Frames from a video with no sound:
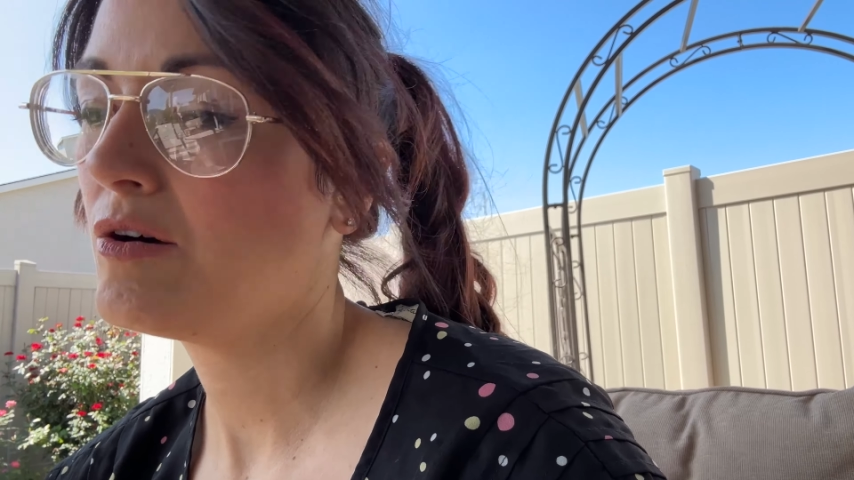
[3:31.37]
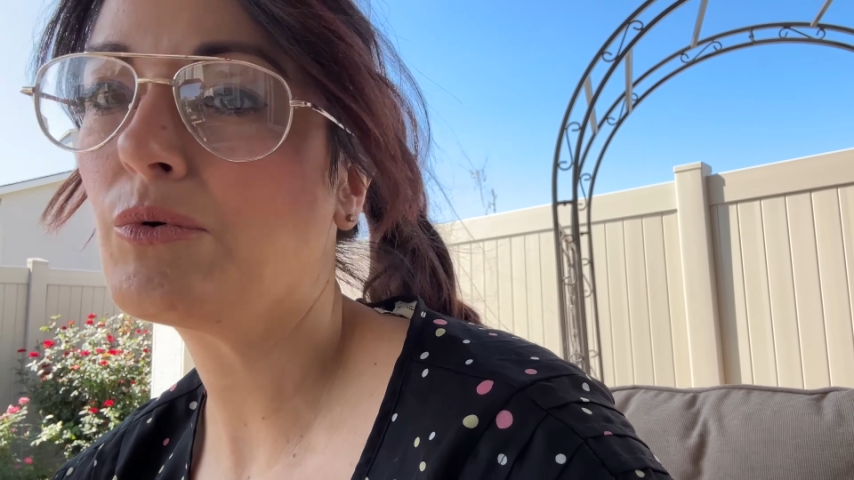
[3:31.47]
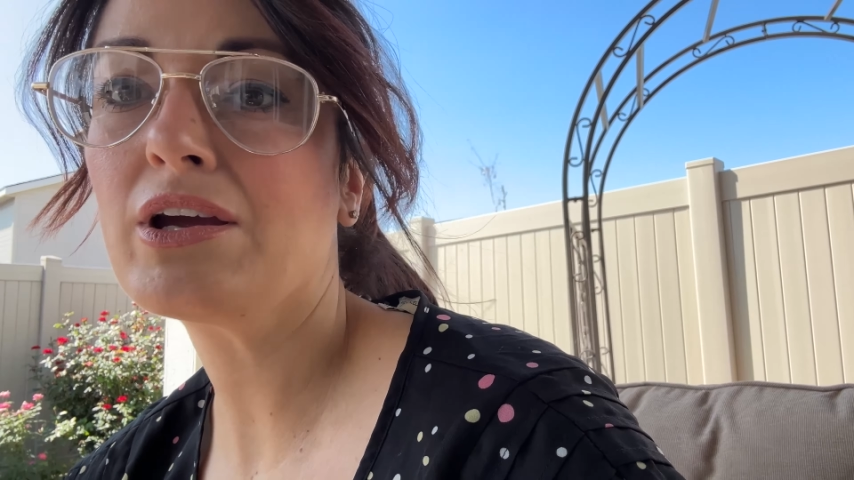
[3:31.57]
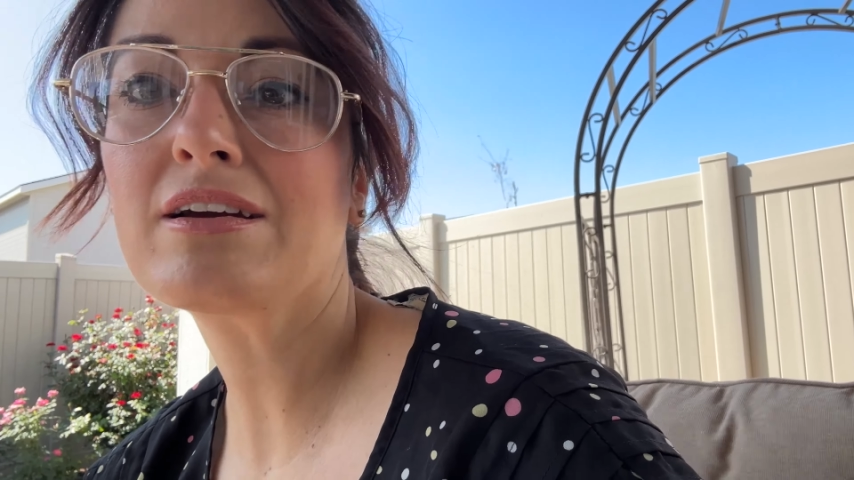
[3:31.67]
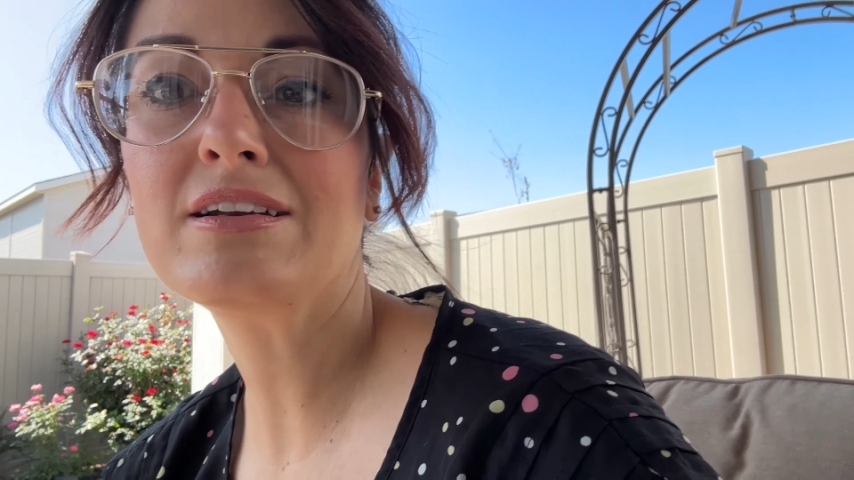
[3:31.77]

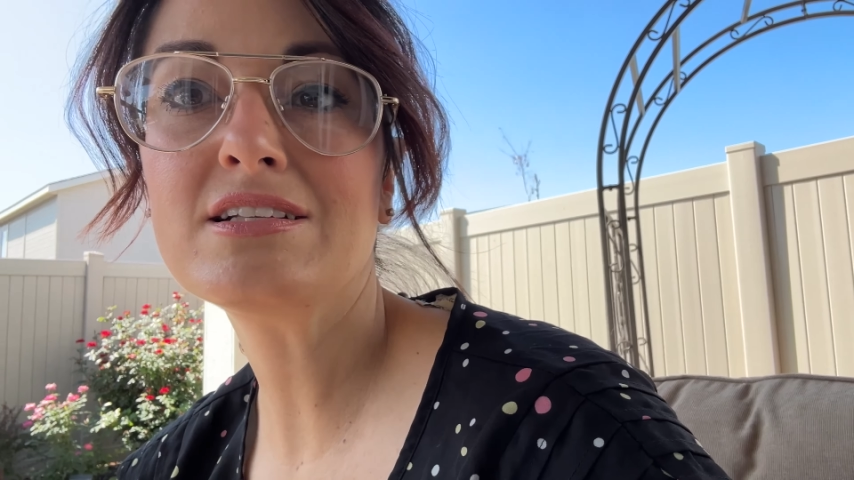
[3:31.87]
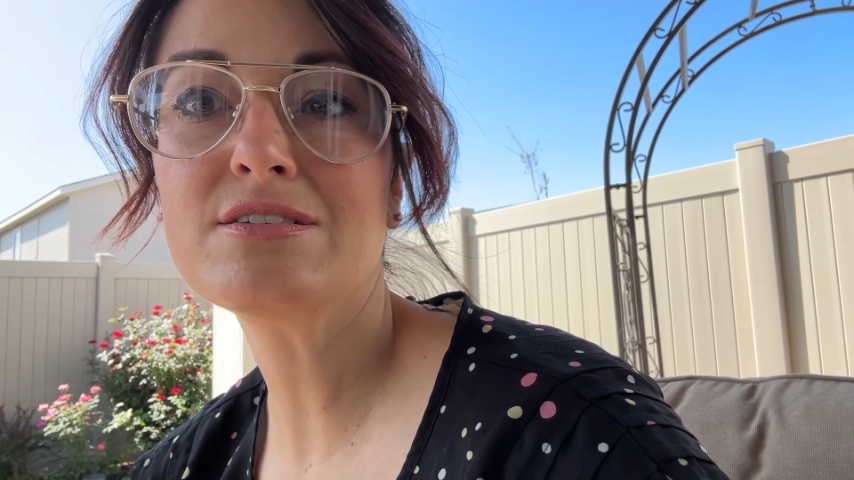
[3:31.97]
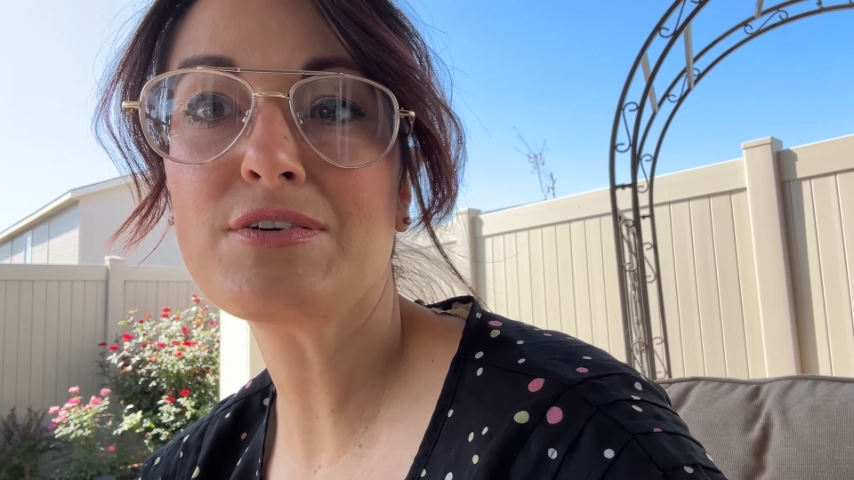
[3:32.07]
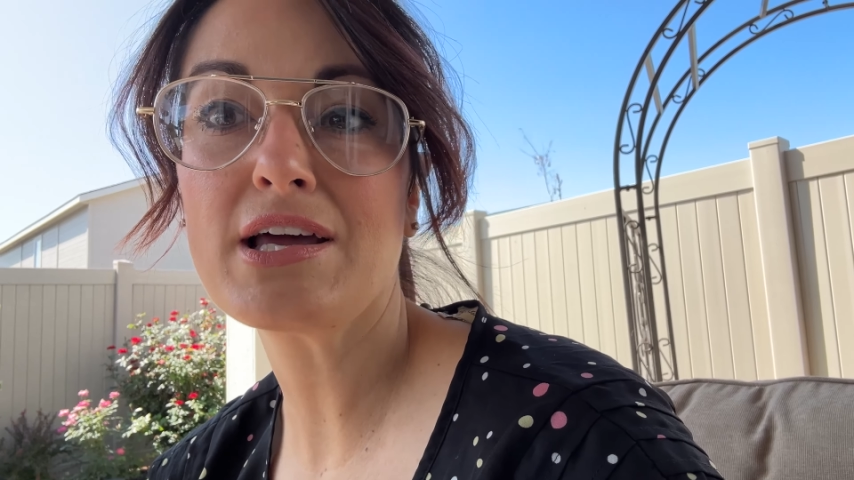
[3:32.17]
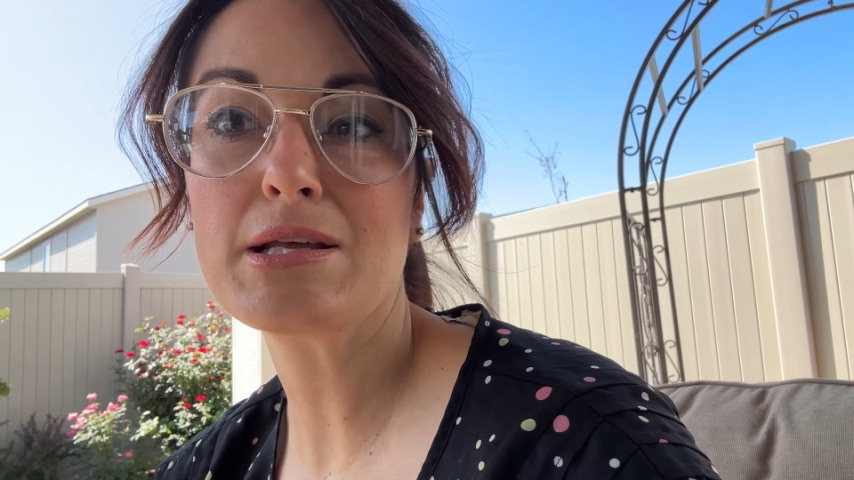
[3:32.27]
we are going to
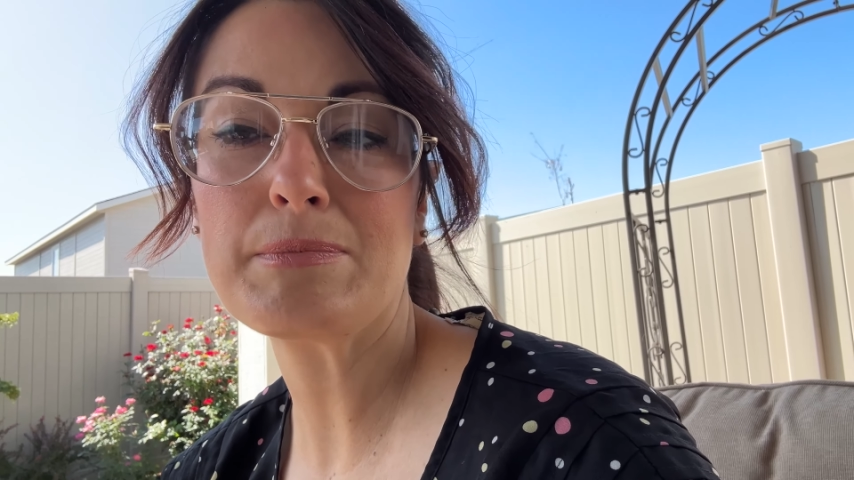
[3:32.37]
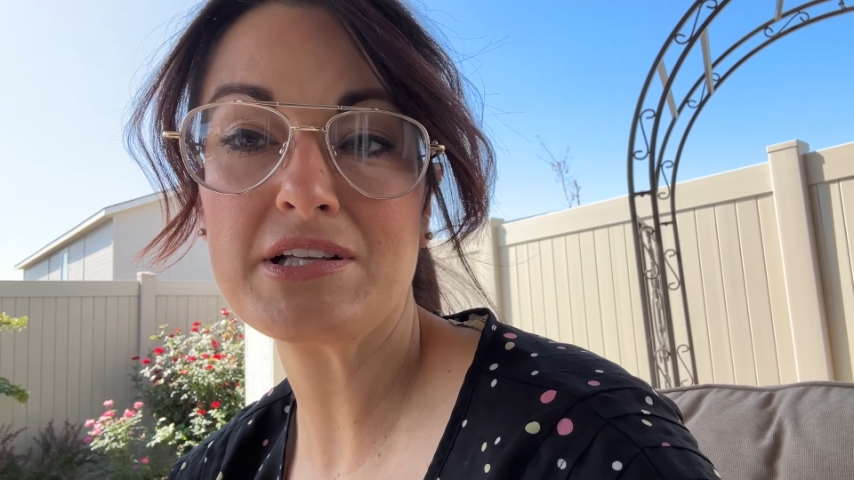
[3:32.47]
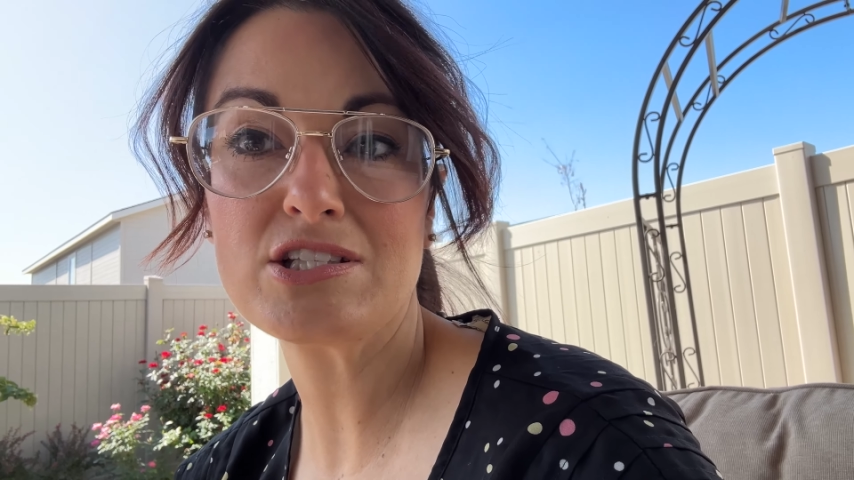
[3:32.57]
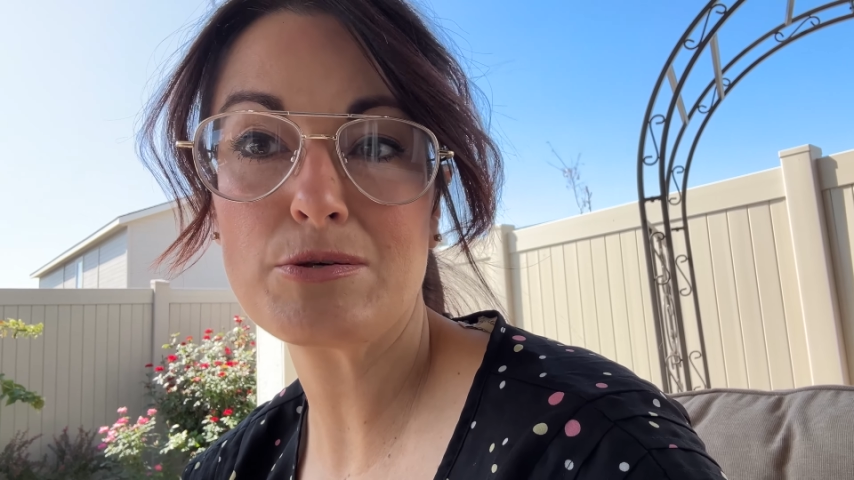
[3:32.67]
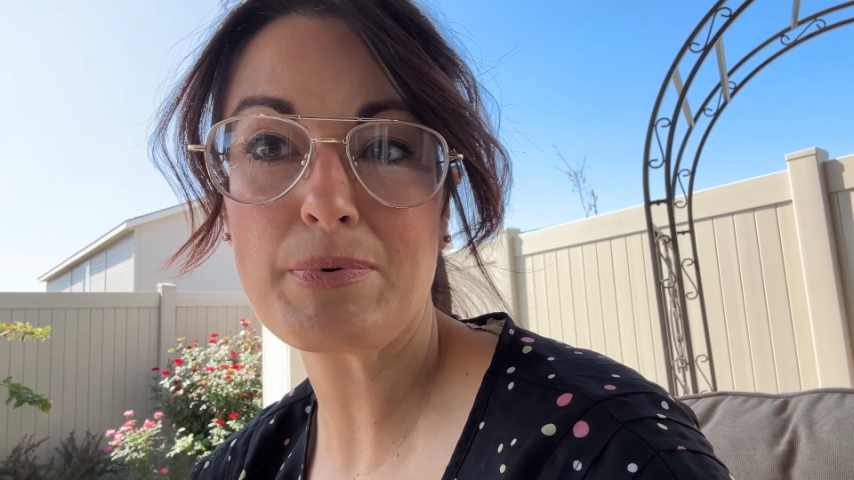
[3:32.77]
divide up
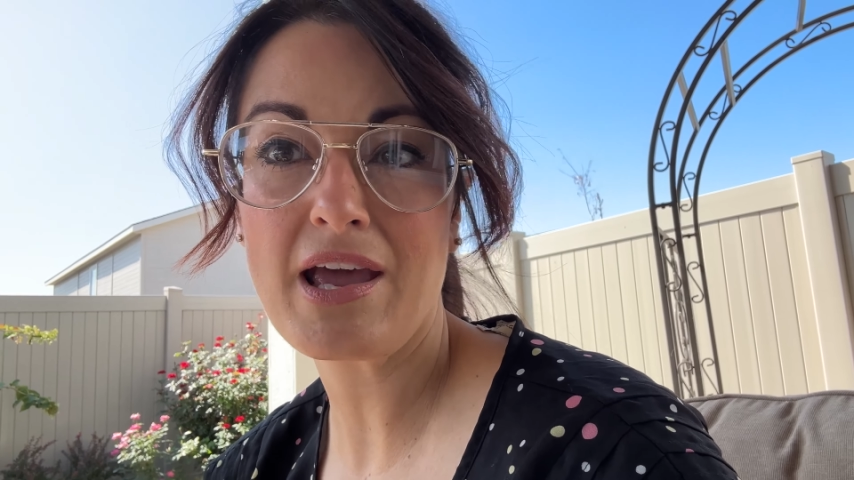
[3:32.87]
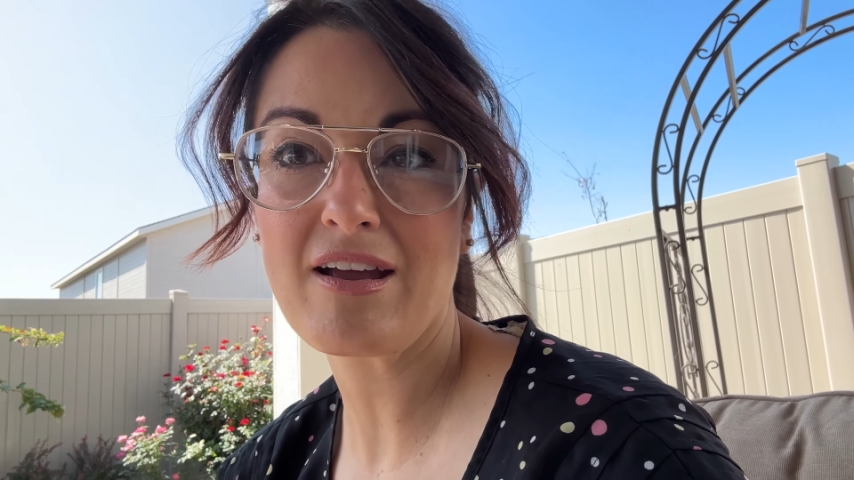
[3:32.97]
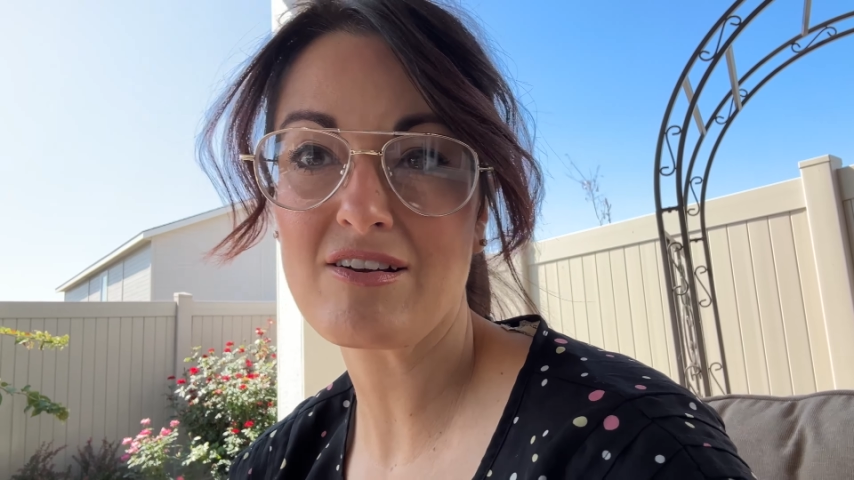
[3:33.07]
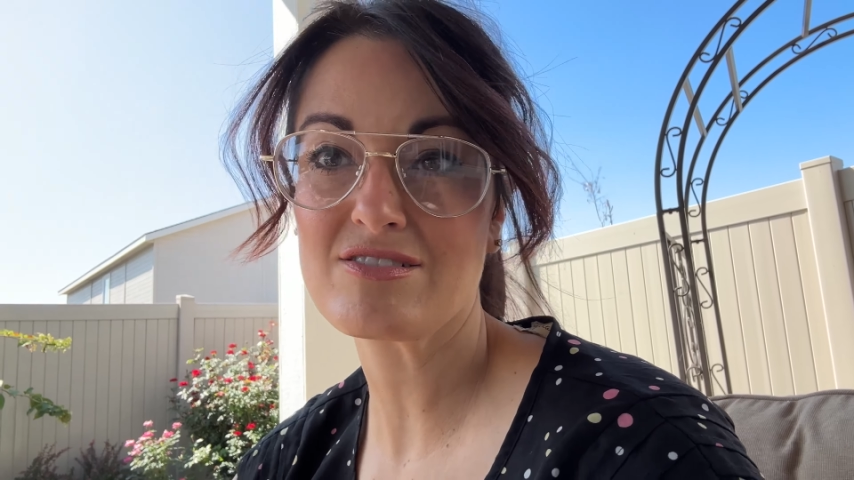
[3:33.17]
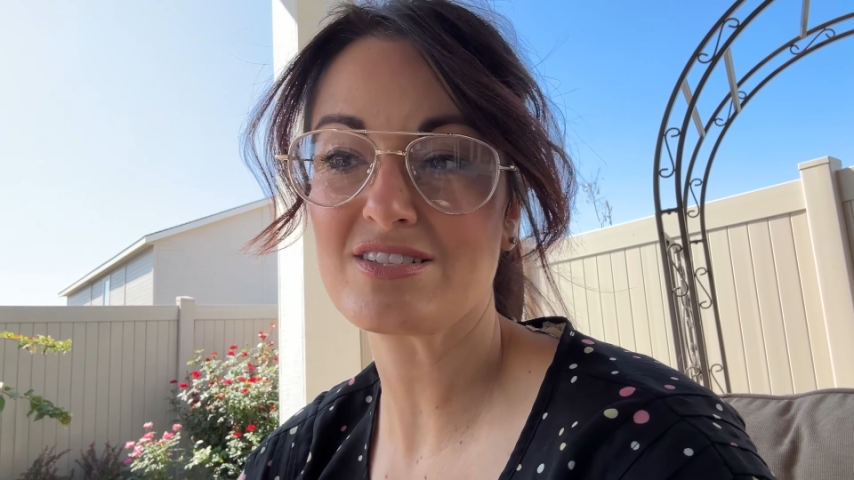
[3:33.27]
into
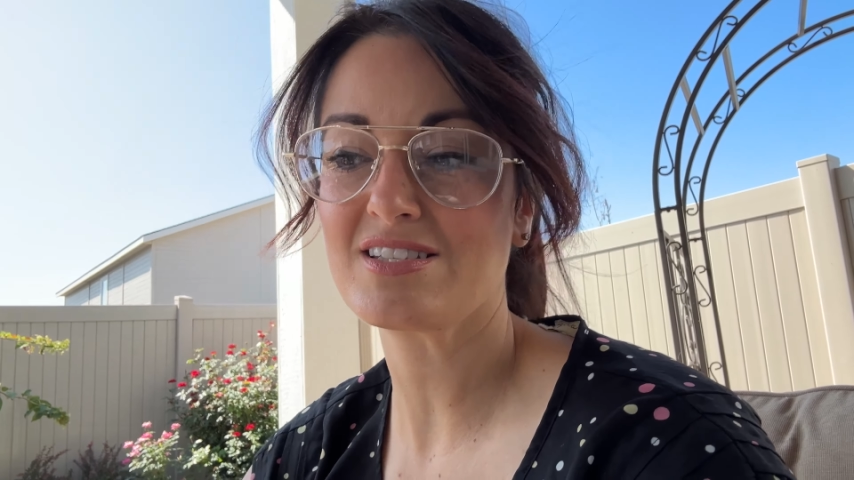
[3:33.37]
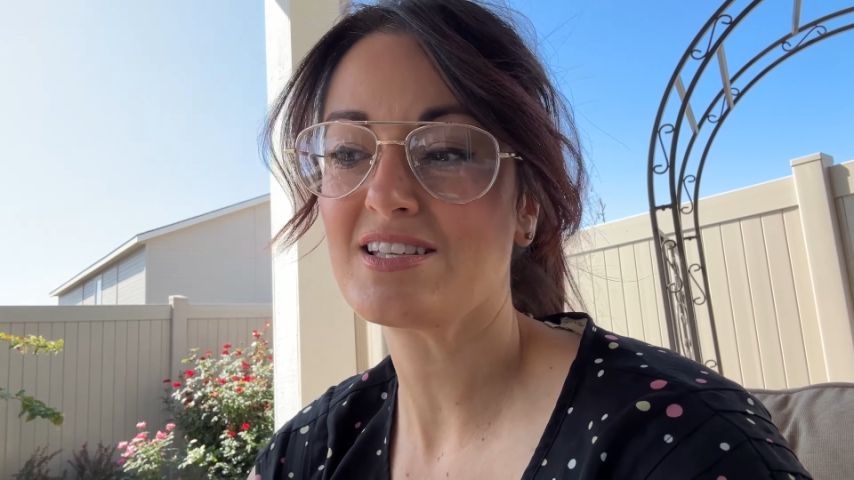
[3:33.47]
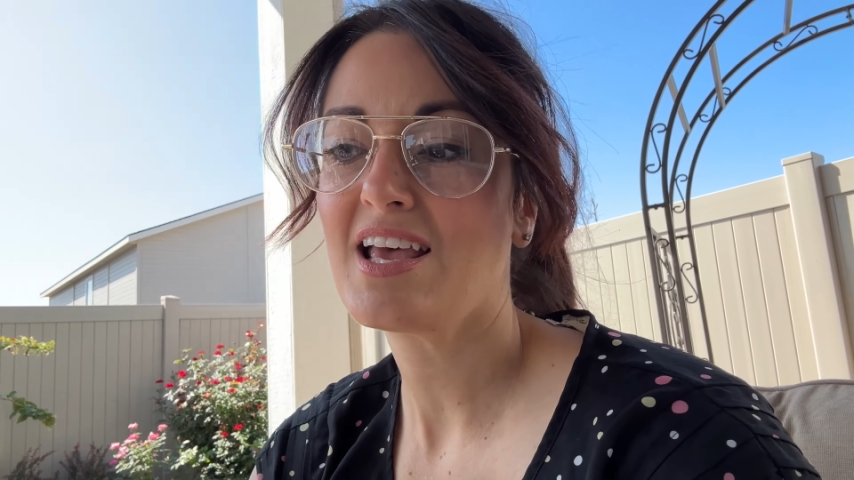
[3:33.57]
pairs.